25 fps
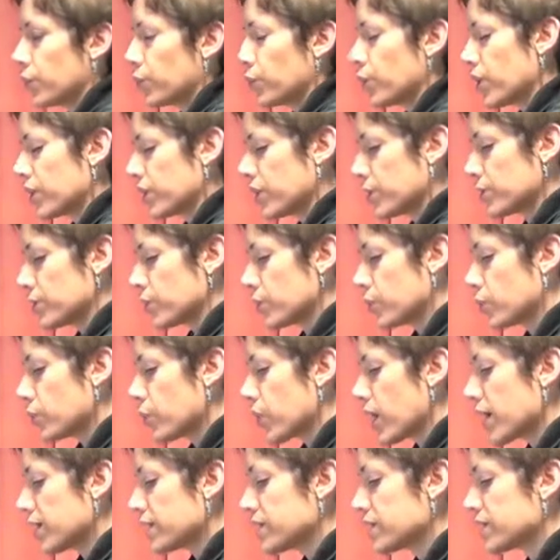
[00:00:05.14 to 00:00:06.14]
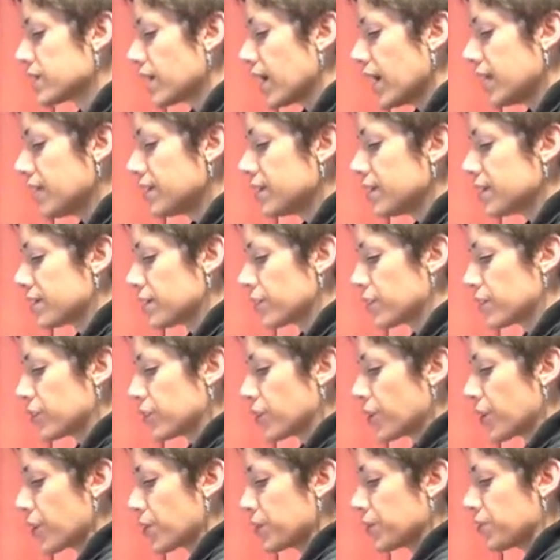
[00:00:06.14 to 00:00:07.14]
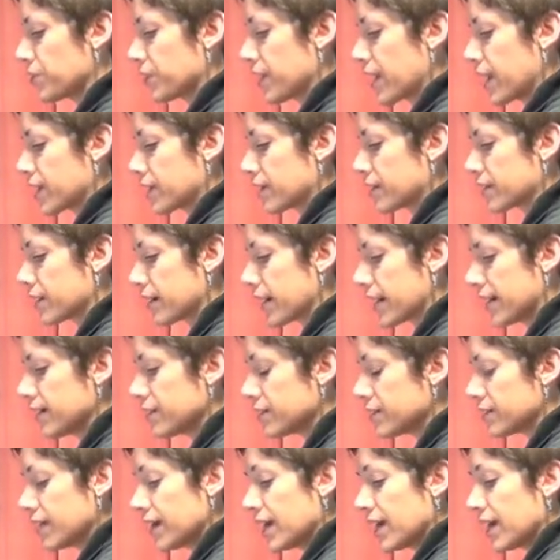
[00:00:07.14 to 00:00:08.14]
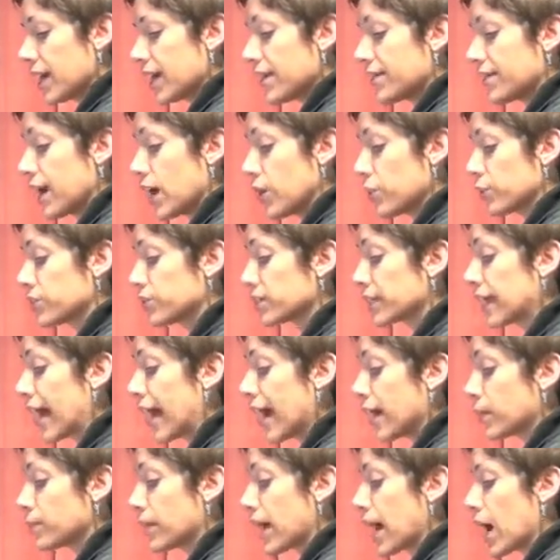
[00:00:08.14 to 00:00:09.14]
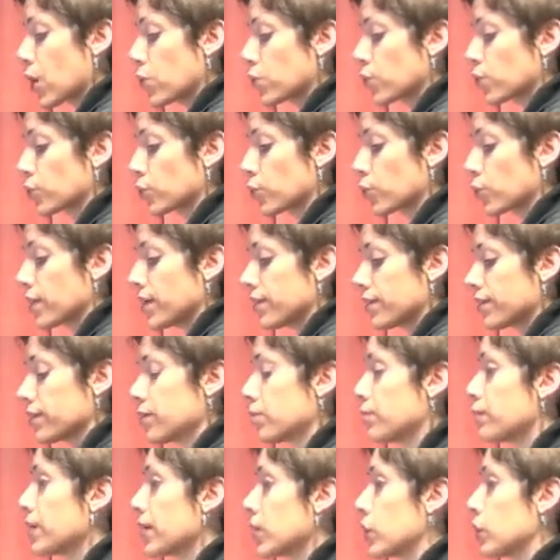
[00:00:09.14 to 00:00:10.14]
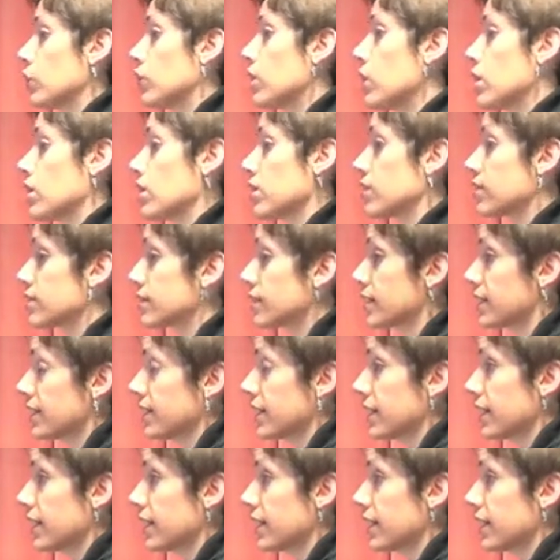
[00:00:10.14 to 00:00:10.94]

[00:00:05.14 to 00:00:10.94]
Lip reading: Welcome to the Wild Side. This is your host, Kight, and that was Cat Power with Metal Heart.